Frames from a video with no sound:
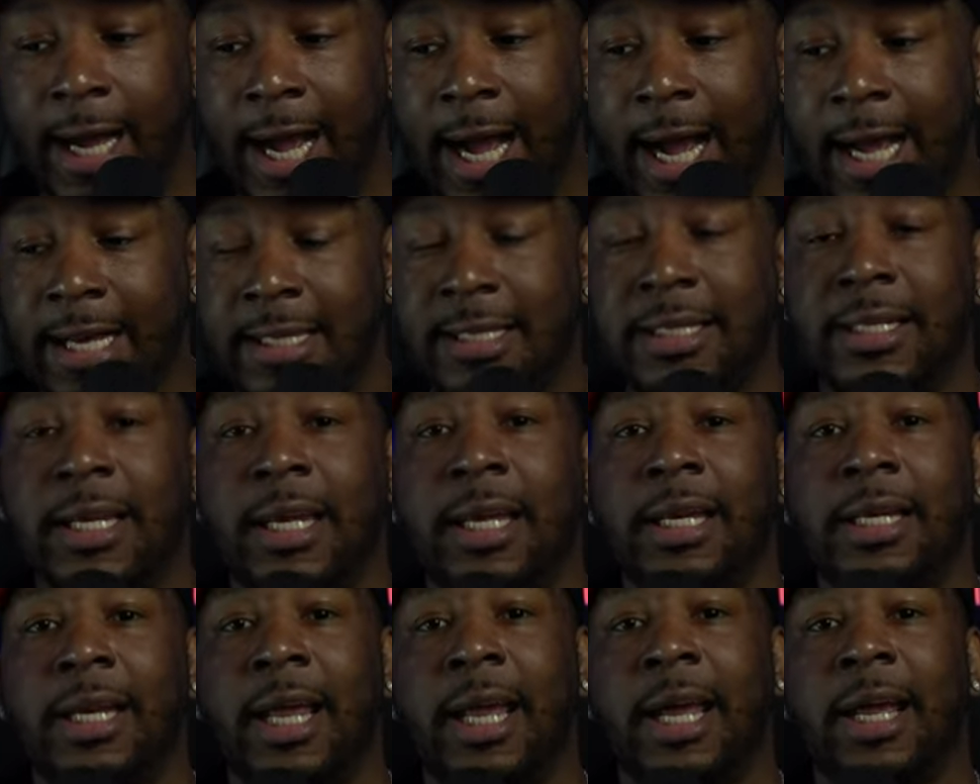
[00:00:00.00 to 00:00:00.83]
Guys
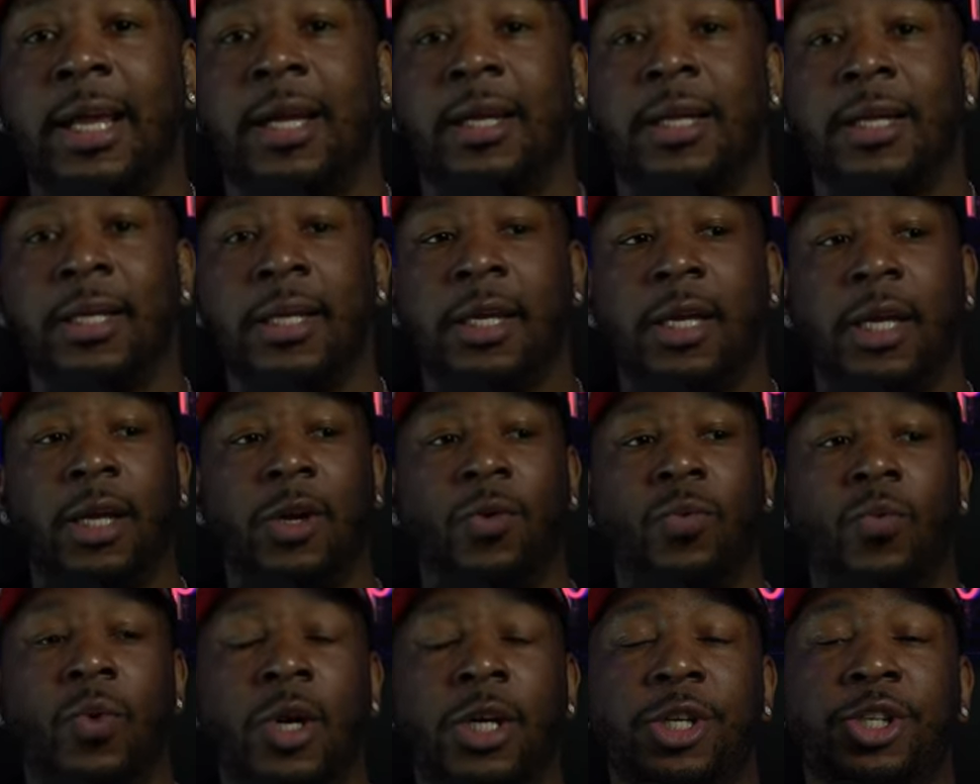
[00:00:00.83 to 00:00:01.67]
think that,
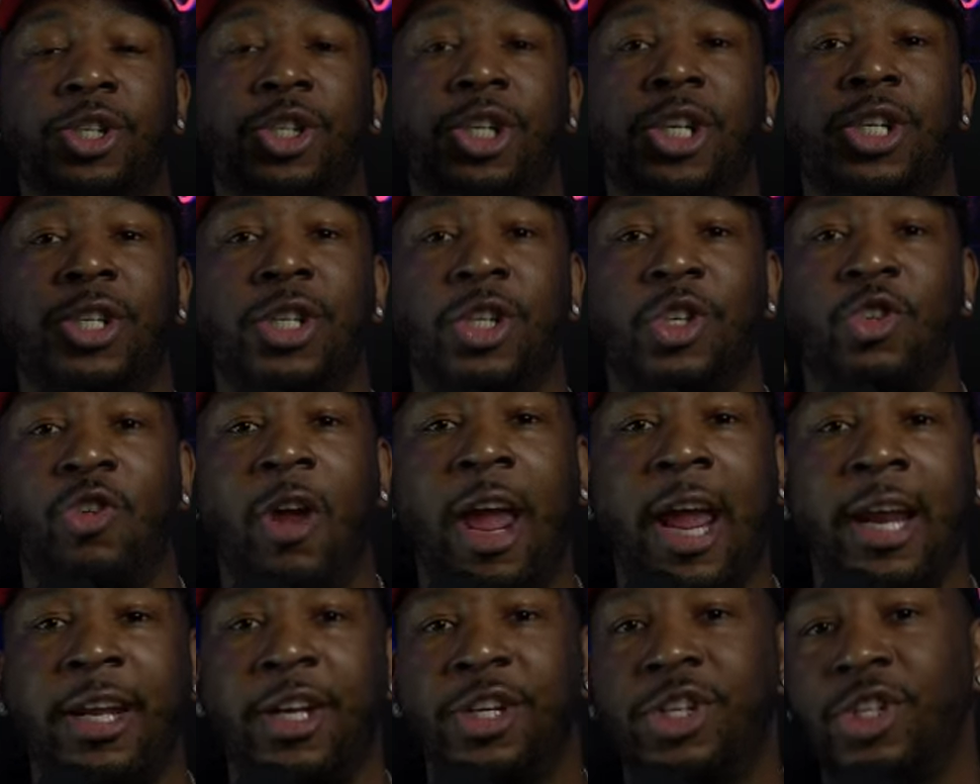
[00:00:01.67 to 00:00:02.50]
again, once she's
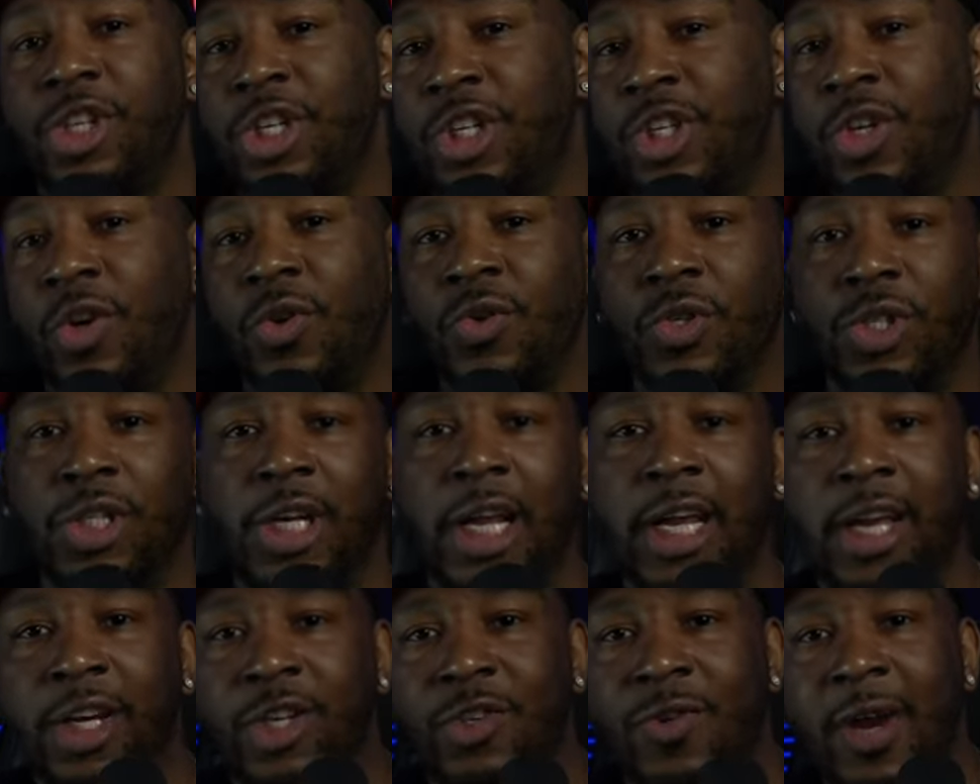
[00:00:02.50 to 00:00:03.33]
attracted, she's going to
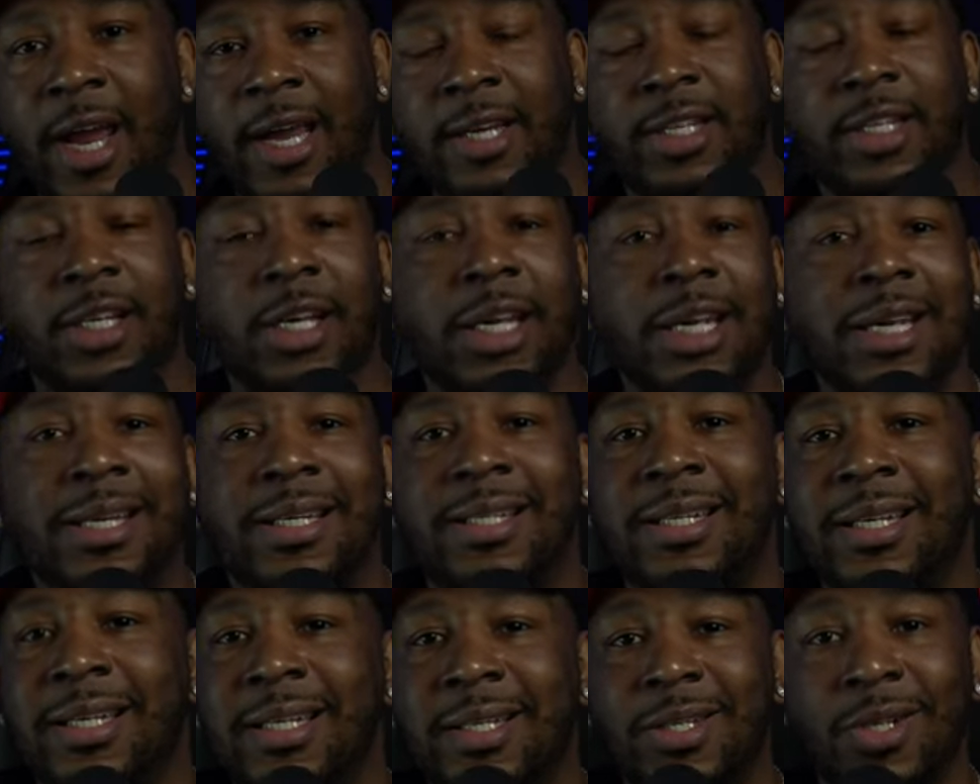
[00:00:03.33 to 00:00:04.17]
stay attracted.
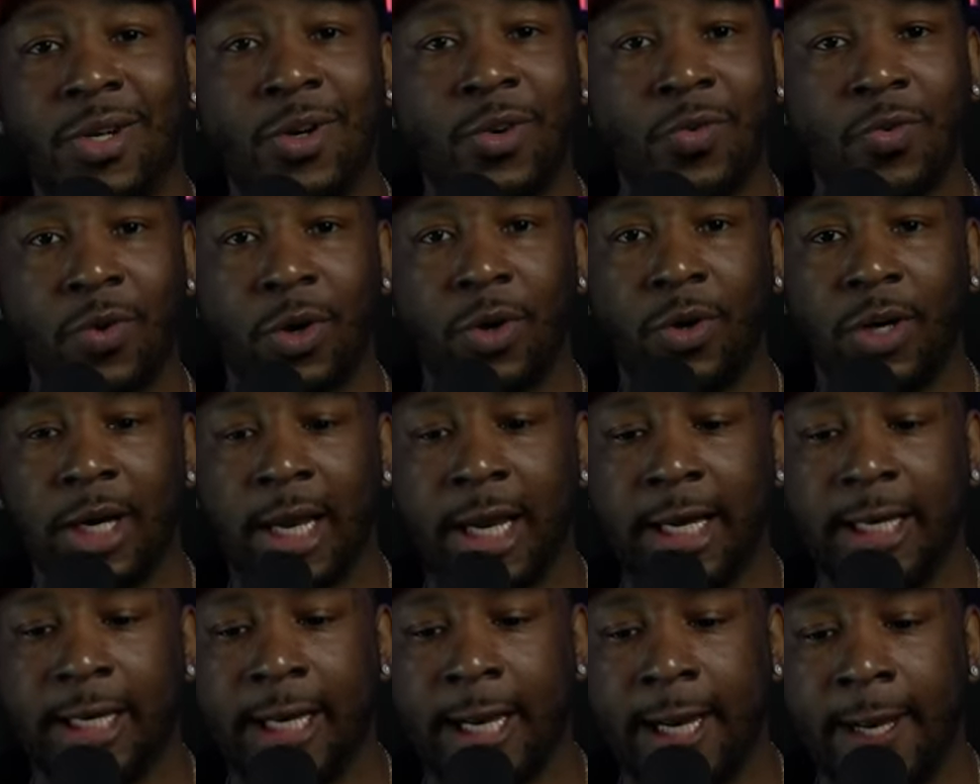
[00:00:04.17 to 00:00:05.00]
It just don't
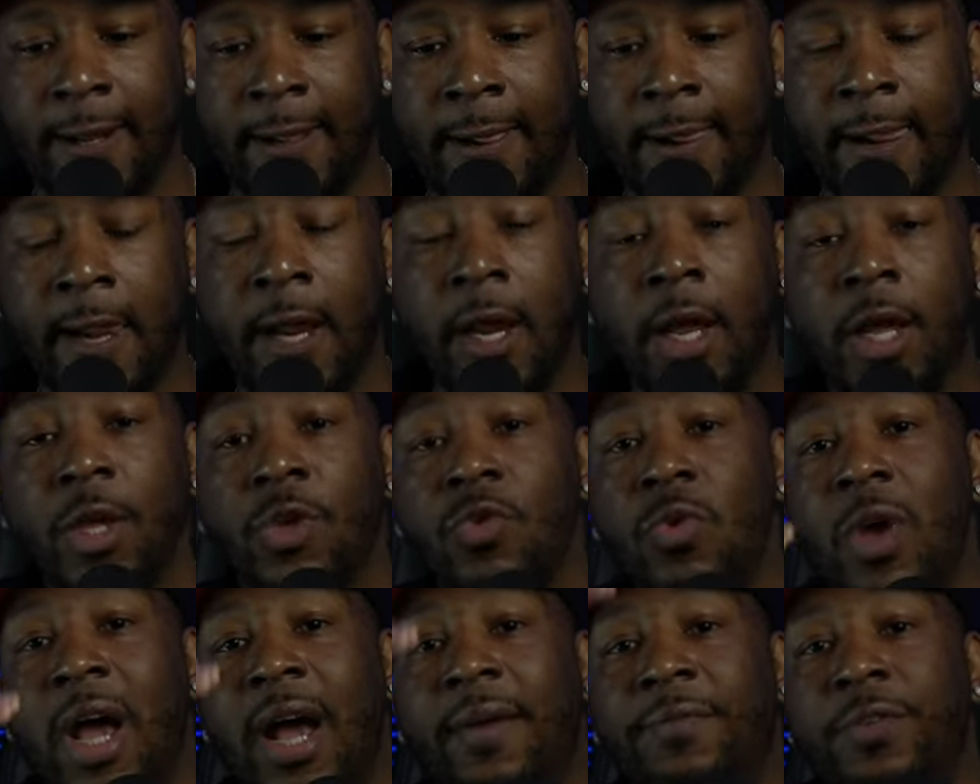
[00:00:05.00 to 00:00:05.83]
work like that.
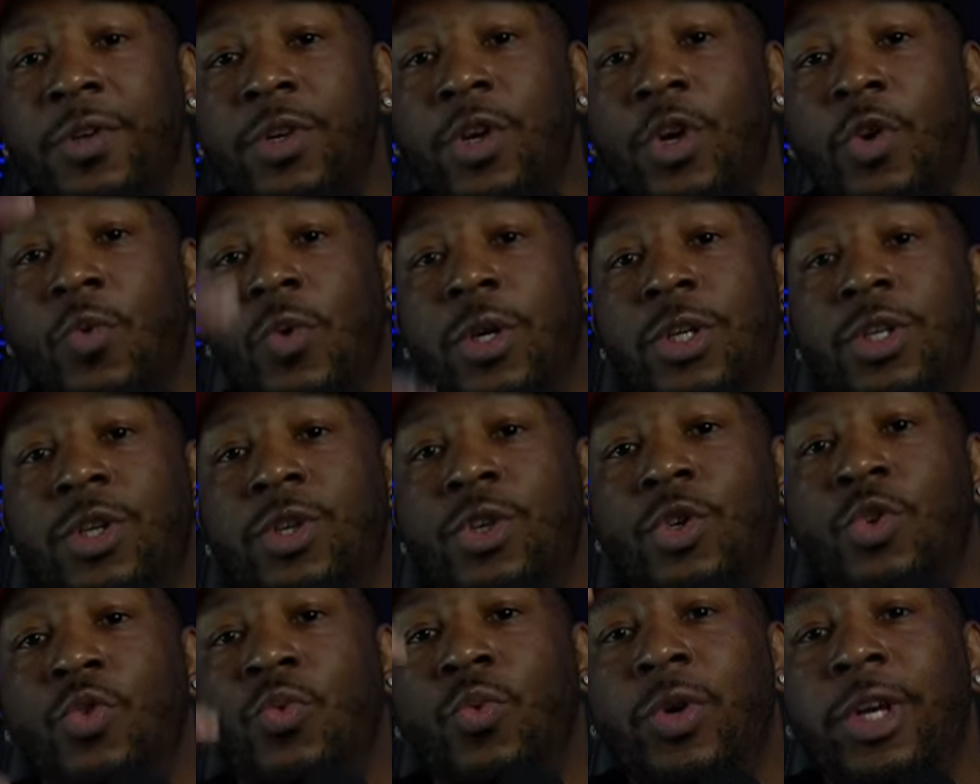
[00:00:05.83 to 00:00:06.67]
You have to know what
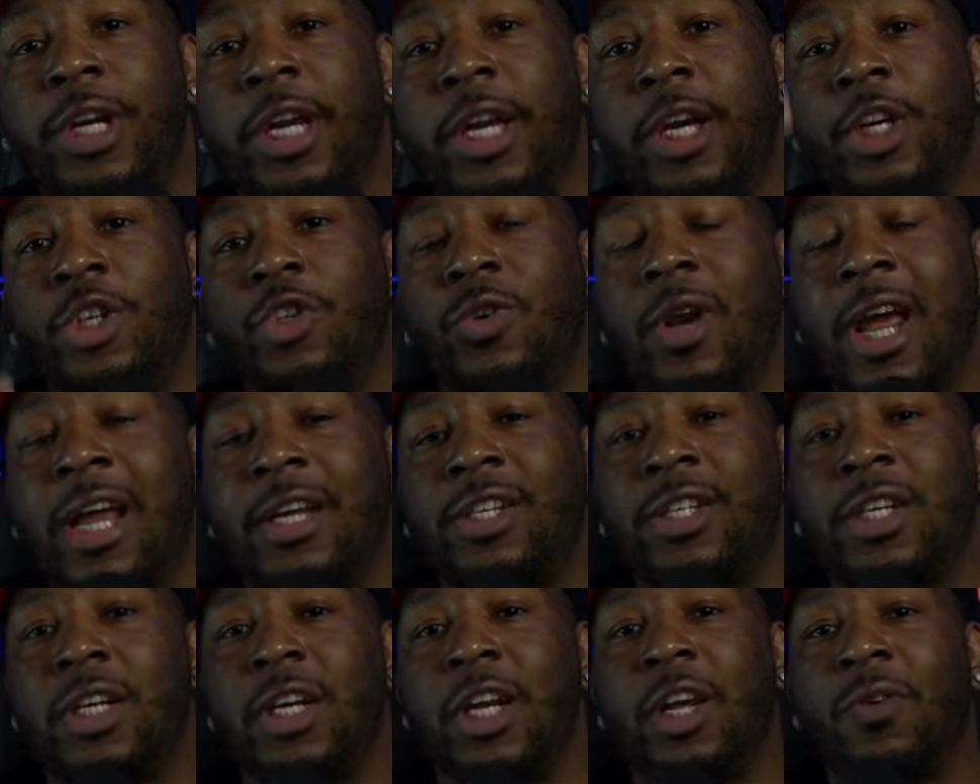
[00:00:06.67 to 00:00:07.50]
to do when the
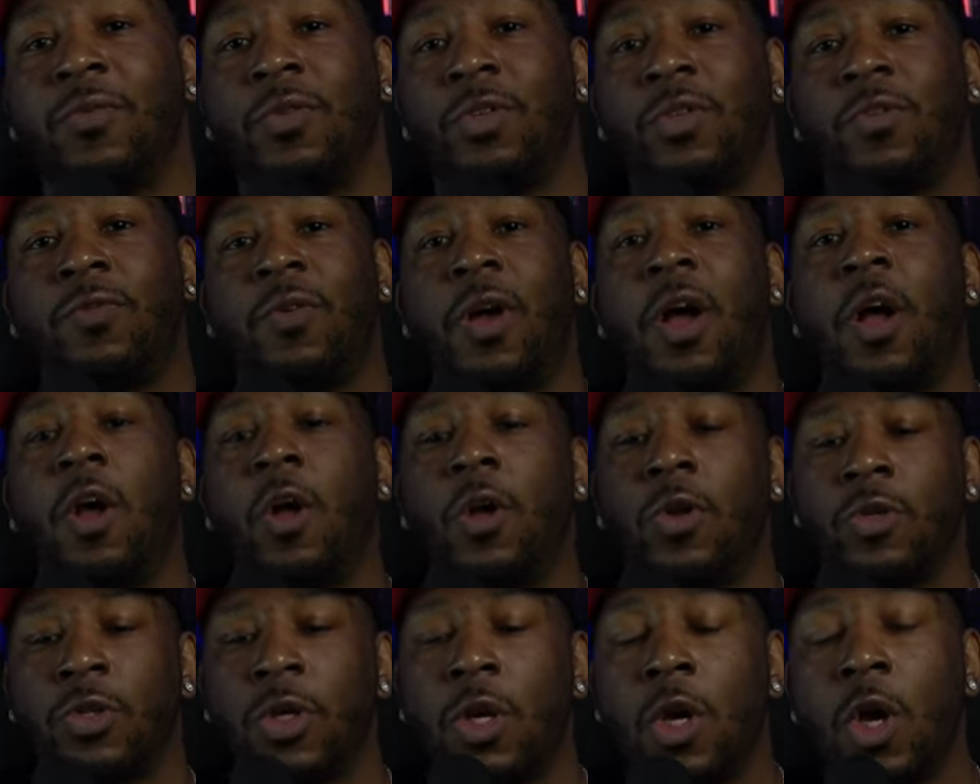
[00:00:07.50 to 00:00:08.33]
attraction levels
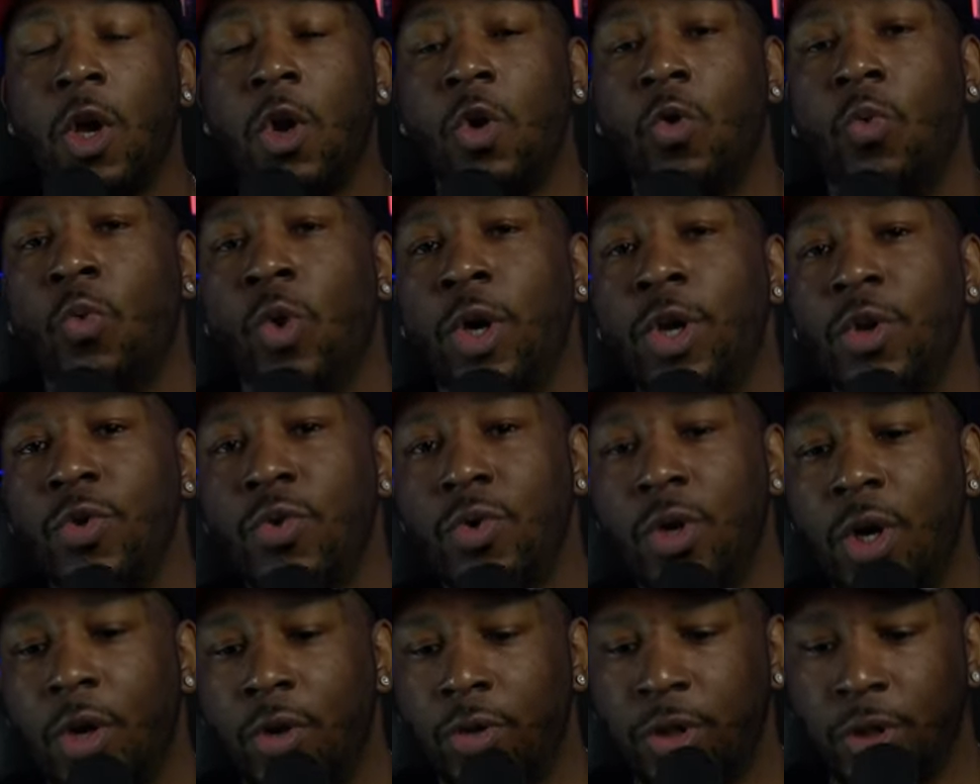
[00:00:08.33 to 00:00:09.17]
falls. What
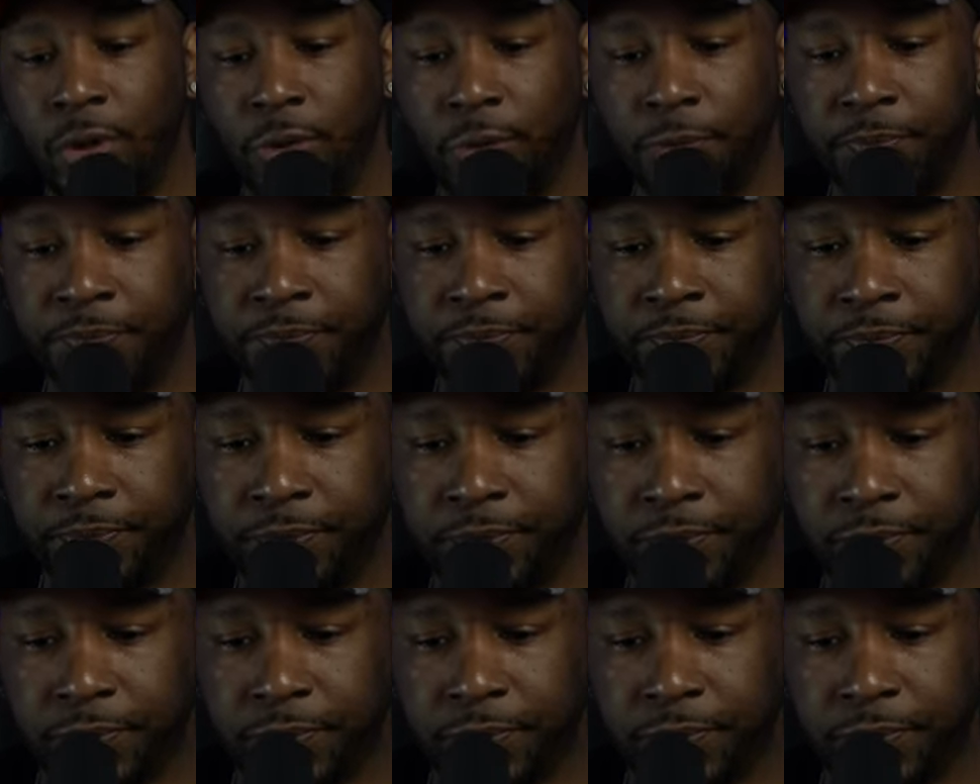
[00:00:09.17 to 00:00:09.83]
are you going to do?